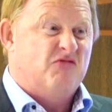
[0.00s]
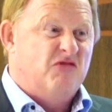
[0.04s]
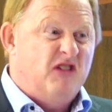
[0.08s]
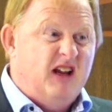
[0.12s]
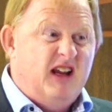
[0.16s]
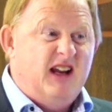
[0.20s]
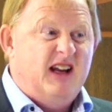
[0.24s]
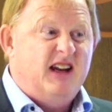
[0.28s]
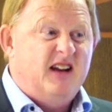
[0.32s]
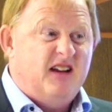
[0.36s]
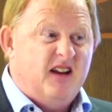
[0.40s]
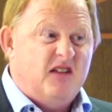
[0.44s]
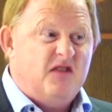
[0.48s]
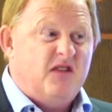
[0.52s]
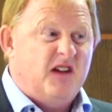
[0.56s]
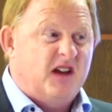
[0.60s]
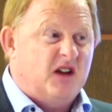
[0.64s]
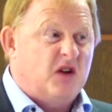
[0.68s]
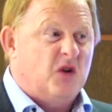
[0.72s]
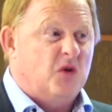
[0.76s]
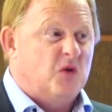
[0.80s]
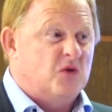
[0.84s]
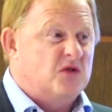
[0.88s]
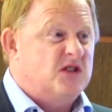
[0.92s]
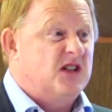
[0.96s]
really
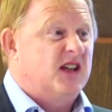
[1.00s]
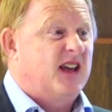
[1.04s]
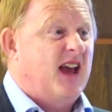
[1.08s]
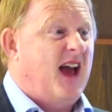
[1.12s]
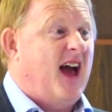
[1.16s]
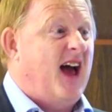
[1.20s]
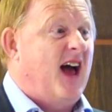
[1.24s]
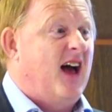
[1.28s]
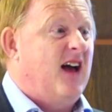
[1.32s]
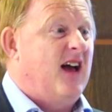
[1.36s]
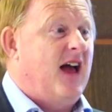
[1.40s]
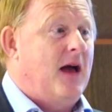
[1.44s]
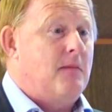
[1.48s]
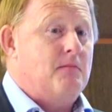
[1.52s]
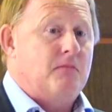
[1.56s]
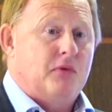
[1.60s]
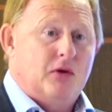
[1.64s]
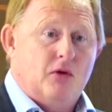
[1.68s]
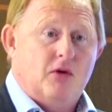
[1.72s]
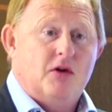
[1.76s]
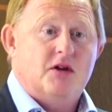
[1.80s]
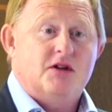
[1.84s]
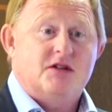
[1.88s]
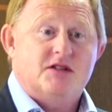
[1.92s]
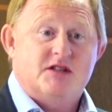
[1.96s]
difficult to get
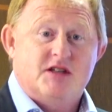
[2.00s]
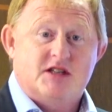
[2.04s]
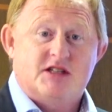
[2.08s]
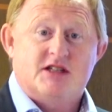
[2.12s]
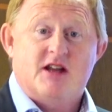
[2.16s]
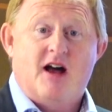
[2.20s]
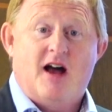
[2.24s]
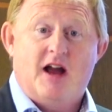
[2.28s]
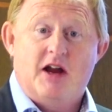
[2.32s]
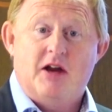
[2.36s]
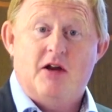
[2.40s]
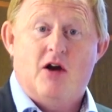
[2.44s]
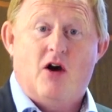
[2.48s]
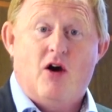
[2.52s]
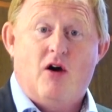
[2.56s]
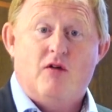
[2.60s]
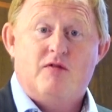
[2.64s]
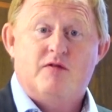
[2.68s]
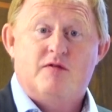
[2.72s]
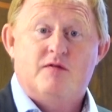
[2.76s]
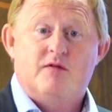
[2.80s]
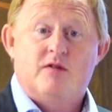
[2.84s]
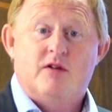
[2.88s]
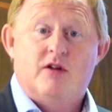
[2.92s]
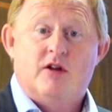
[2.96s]
employers to sign
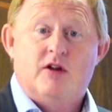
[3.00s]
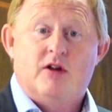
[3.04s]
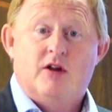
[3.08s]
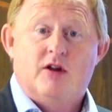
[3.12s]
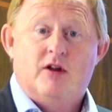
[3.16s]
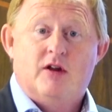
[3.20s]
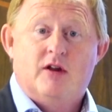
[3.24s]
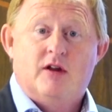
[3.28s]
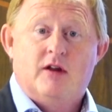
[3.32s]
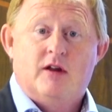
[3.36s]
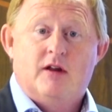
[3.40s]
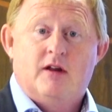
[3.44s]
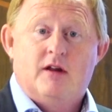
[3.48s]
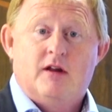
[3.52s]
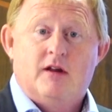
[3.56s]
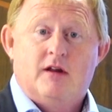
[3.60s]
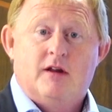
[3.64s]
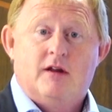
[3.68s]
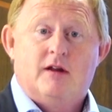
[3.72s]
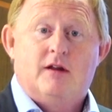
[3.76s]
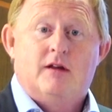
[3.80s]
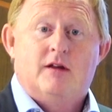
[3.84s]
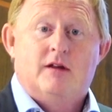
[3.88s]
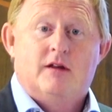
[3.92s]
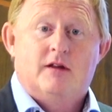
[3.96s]
off
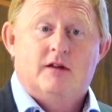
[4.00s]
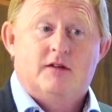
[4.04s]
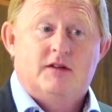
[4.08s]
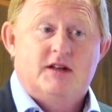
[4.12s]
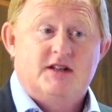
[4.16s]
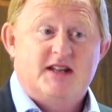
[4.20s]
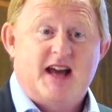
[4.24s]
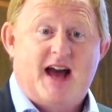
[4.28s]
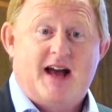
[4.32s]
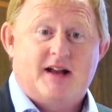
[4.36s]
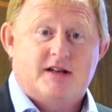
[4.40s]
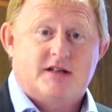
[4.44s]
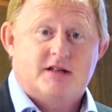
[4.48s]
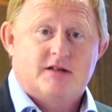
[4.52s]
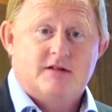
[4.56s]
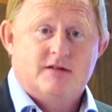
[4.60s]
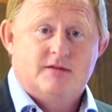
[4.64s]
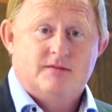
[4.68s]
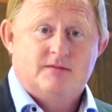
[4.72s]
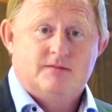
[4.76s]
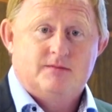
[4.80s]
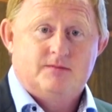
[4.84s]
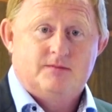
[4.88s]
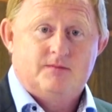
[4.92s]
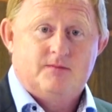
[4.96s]
the DAS.
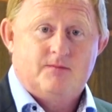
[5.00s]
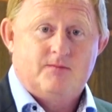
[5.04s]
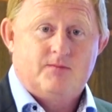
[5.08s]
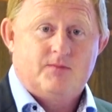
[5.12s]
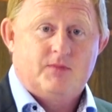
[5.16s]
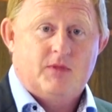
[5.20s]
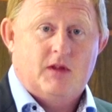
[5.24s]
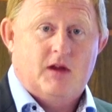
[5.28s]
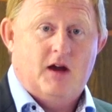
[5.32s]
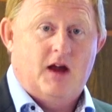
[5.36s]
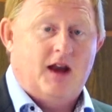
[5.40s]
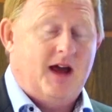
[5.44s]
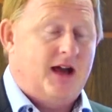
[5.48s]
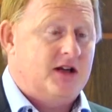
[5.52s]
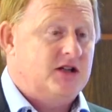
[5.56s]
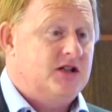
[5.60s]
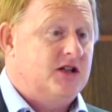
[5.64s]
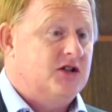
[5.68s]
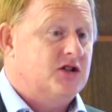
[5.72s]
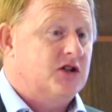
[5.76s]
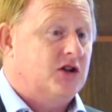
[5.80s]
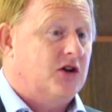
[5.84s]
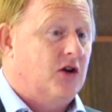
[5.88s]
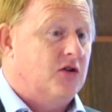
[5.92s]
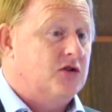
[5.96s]
And
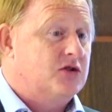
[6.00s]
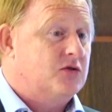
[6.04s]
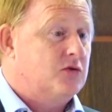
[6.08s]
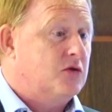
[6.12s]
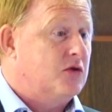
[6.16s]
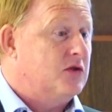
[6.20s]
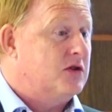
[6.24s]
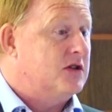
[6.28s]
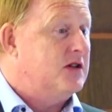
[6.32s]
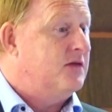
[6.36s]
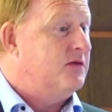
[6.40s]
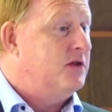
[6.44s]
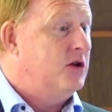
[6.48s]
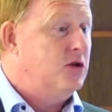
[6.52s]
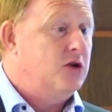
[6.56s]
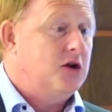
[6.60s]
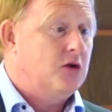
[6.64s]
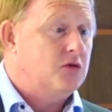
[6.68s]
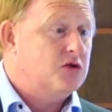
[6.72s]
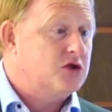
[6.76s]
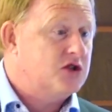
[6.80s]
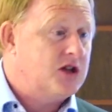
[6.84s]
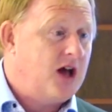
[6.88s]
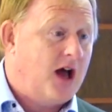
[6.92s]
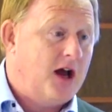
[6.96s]
actually, as a consequence, if you
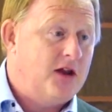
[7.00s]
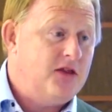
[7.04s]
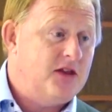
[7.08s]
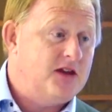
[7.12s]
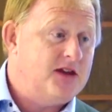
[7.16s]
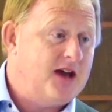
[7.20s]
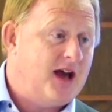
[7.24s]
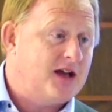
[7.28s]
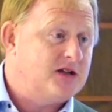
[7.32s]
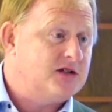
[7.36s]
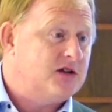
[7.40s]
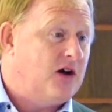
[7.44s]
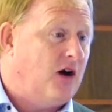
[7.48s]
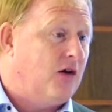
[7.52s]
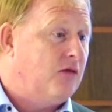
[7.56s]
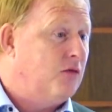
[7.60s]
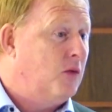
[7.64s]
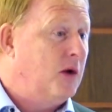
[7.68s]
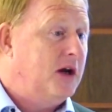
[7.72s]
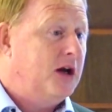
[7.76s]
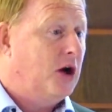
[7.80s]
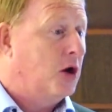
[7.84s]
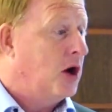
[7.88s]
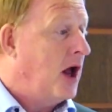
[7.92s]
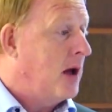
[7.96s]
don't sign the DAS off,
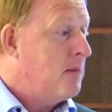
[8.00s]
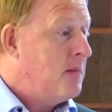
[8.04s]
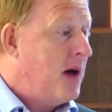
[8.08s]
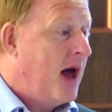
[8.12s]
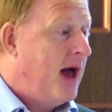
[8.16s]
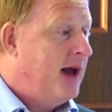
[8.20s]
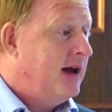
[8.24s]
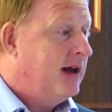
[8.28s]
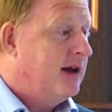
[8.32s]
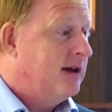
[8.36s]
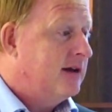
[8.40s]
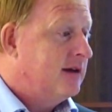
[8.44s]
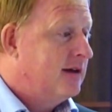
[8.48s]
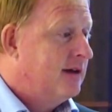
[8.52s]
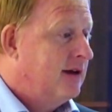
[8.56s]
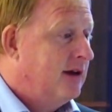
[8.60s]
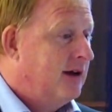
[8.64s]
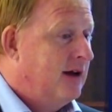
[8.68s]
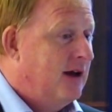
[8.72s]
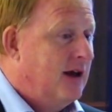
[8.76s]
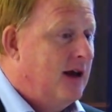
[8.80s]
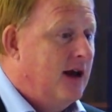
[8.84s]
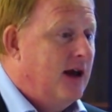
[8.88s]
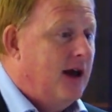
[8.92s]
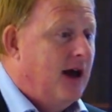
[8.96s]
we don't get paid.
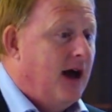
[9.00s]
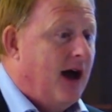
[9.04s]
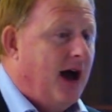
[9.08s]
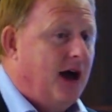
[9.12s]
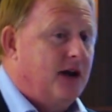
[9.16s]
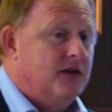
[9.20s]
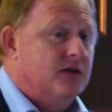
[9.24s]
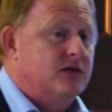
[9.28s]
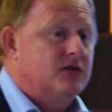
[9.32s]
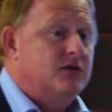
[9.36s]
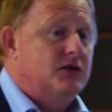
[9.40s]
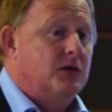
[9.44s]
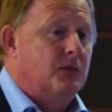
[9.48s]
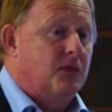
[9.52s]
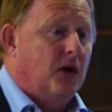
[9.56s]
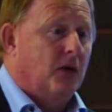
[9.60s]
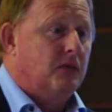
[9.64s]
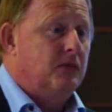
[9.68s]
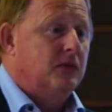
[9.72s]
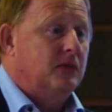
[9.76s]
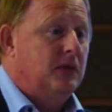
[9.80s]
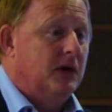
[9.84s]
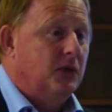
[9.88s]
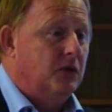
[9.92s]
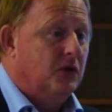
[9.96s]
And you
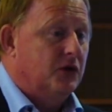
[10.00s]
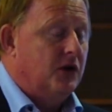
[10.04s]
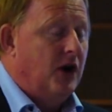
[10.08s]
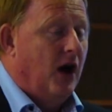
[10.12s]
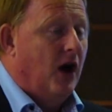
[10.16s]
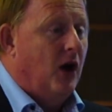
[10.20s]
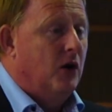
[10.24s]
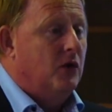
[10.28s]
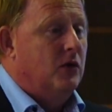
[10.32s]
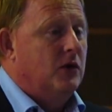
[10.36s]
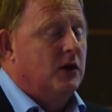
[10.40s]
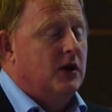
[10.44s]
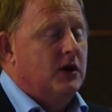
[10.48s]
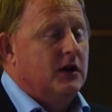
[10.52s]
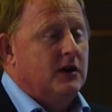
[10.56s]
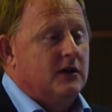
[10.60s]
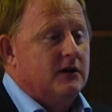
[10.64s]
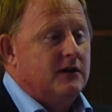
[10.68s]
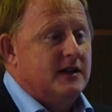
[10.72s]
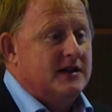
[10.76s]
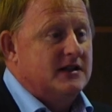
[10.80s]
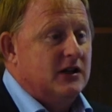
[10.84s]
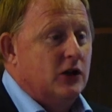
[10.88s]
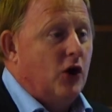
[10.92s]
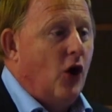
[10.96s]
probably will know
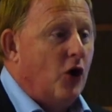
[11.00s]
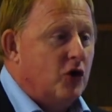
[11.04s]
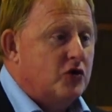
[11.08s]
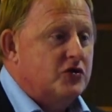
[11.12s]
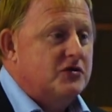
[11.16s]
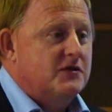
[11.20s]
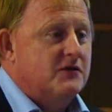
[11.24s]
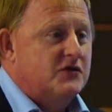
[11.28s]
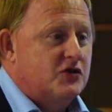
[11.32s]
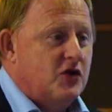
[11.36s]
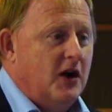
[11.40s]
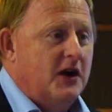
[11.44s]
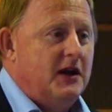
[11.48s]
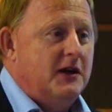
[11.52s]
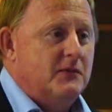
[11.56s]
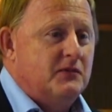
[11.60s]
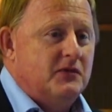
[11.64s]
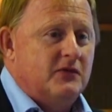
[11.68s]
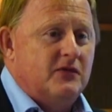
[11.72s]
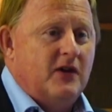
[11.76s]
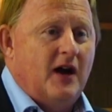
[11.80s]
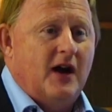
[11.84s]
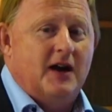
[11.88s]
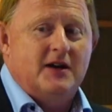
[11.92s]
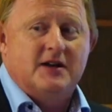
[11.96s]
there's lots of training
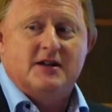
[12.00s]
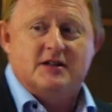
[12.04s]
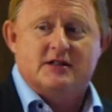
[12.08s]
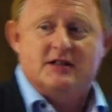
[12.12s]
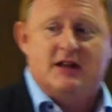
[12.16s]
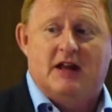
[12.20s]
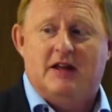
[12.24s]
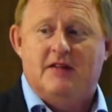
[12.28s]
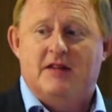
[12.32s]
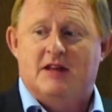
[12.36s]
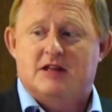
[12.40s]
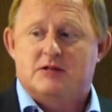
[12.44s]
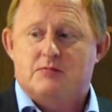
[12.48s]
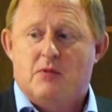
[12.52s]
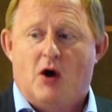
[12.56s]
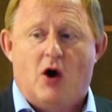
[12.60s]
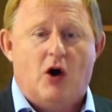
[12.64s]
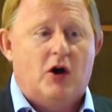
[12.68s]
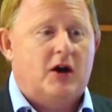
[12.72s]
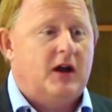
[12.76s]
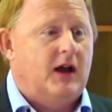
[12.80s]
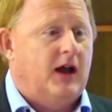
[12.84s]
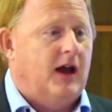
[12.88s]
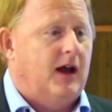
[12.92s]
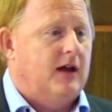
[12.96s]
providers in this
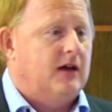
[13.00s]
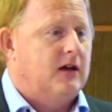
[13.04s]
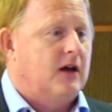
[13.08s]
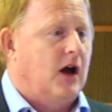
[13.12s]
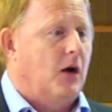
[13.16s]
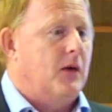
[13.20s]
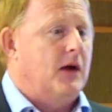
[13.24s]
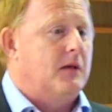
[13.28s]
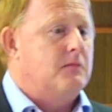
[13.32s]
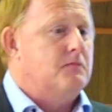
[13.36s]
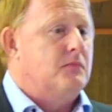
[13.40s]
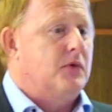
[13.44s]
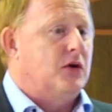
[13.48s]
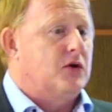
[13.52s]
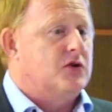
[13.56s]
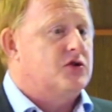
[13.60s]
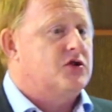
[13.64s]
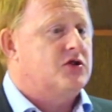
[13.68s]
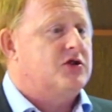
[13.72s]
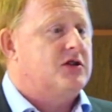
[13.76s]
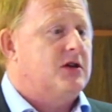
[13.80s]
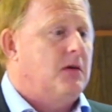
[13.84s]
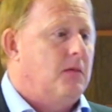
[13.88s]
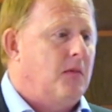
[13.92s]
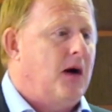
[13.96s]
market going
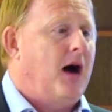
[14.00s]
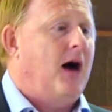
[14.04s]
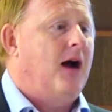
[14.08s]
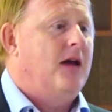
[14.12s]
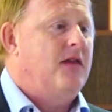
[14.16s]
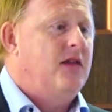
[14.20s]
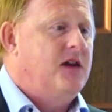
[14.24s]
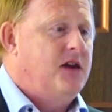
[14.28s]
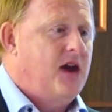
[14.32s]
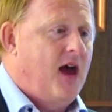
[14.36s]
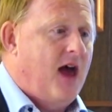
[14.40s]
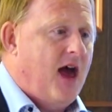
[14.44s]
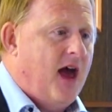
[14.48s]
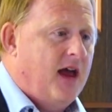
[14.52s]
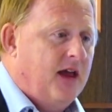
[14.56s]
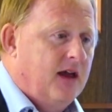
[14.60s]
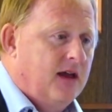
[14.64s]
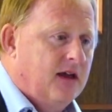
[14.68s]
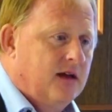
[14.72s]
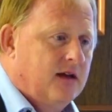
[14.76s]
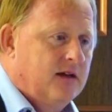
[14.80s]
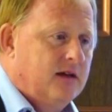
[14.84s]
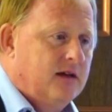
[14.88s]
bust by the day.